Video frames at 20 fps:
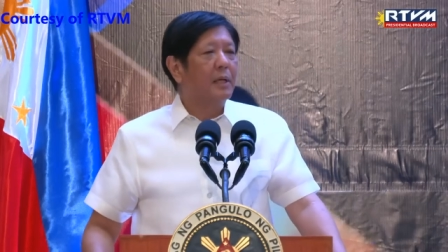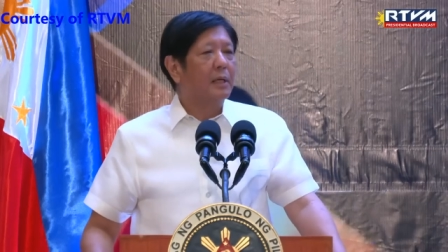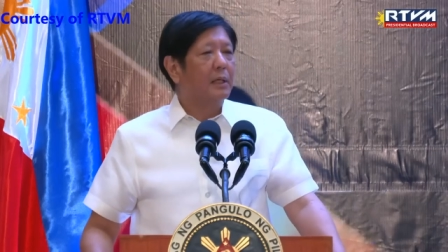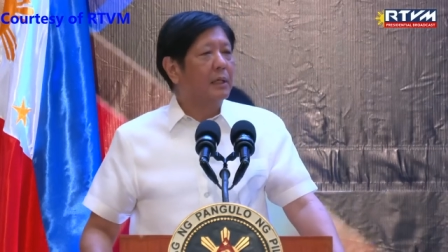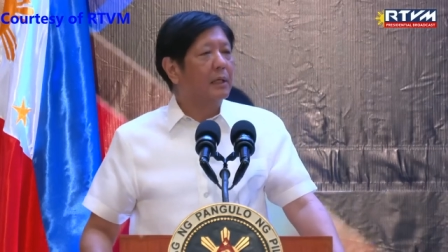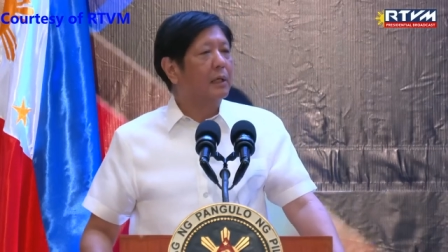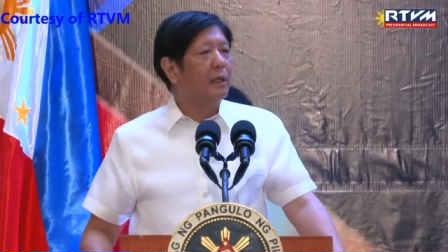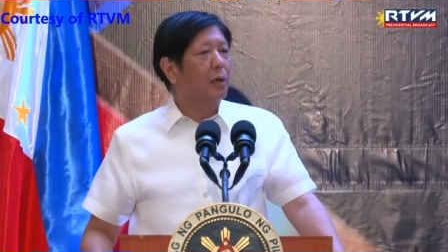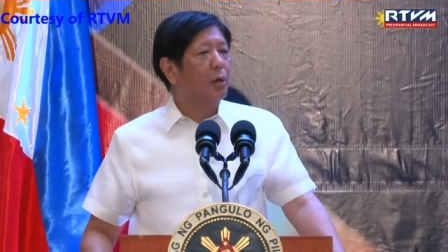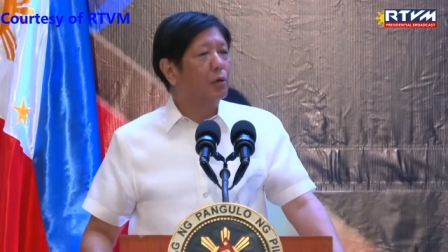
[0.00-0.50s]

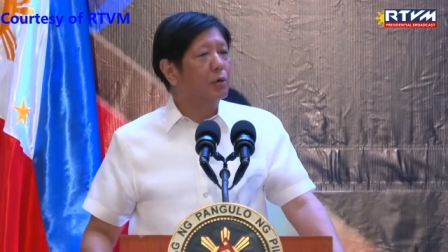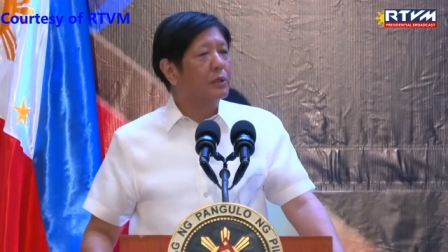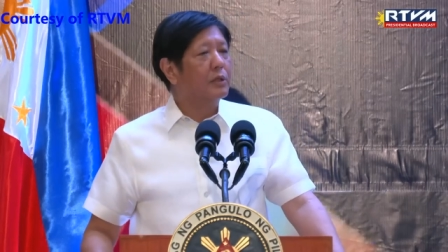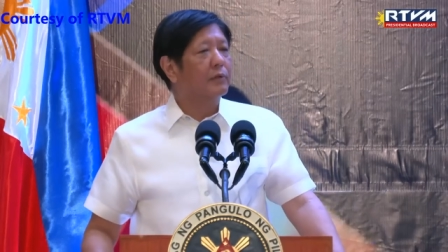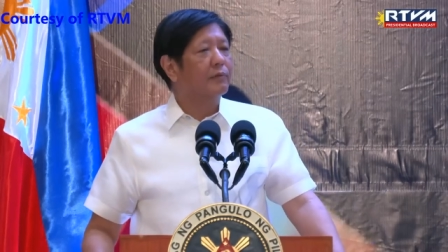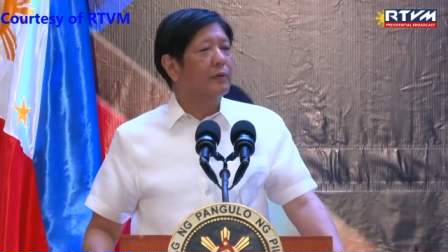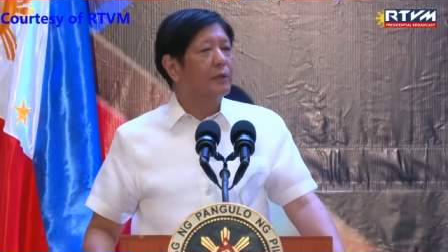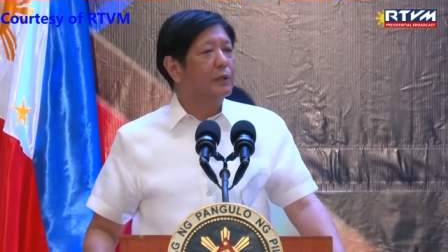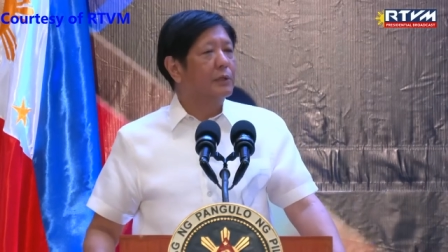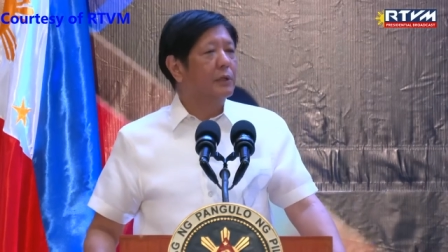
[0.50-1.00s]

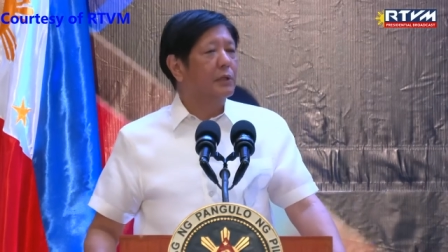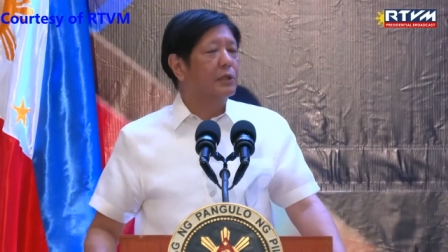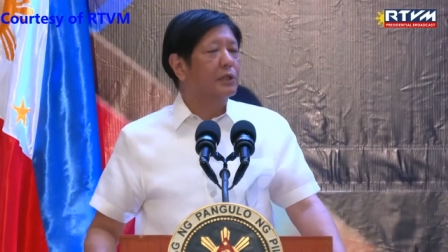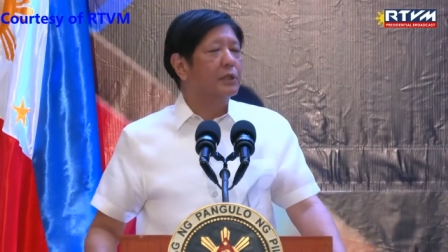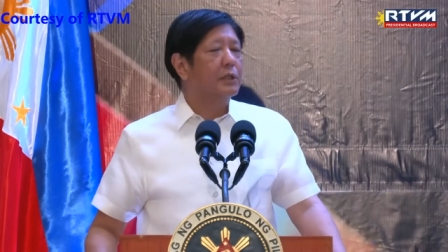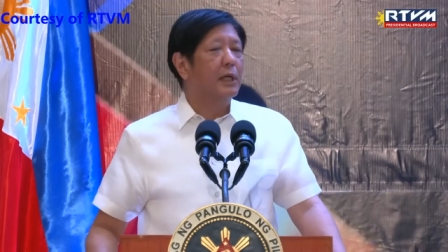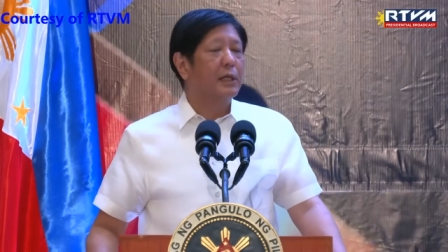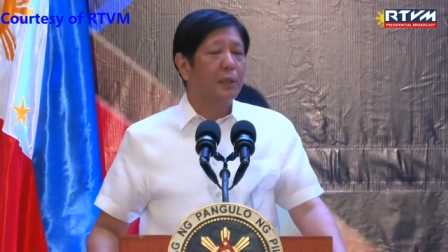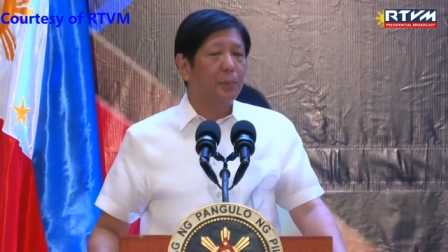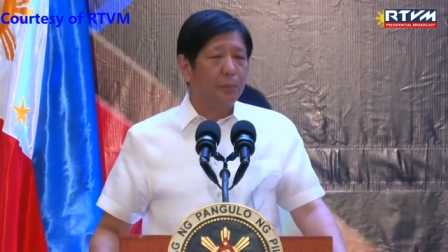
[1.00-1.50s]
inclusive, and
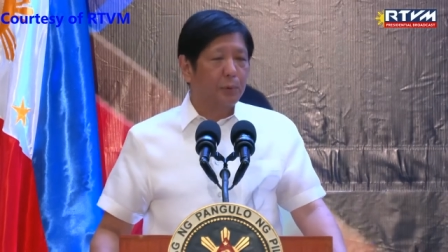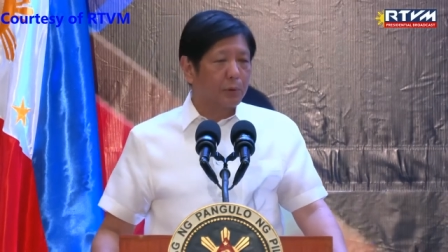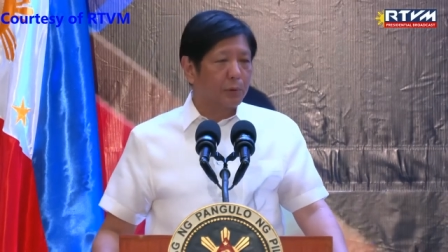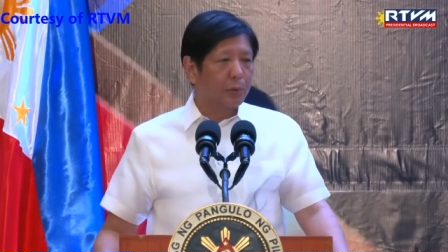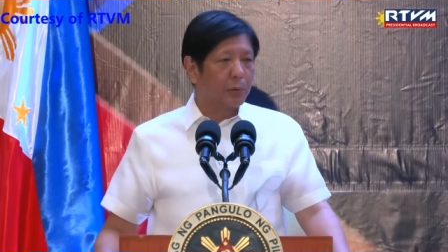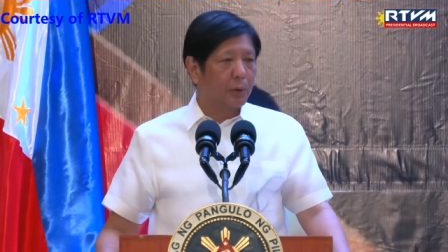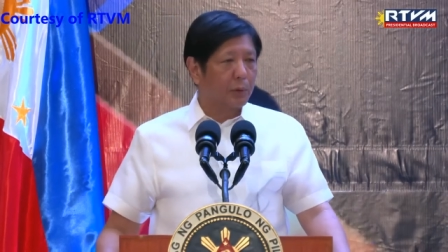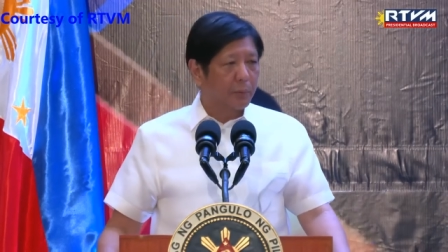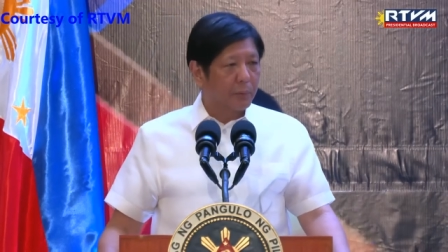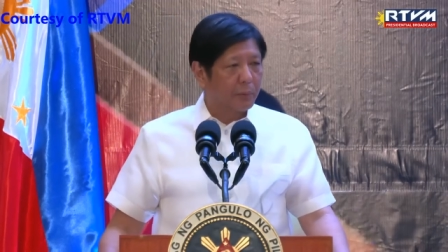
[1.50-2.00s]
sustainable
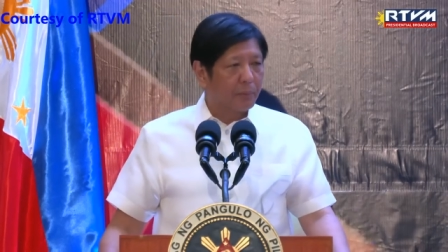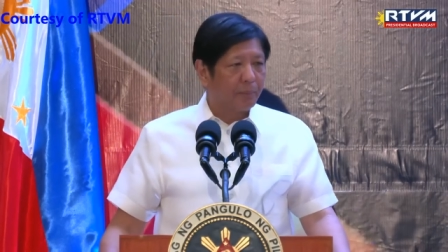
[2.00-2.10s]
growth.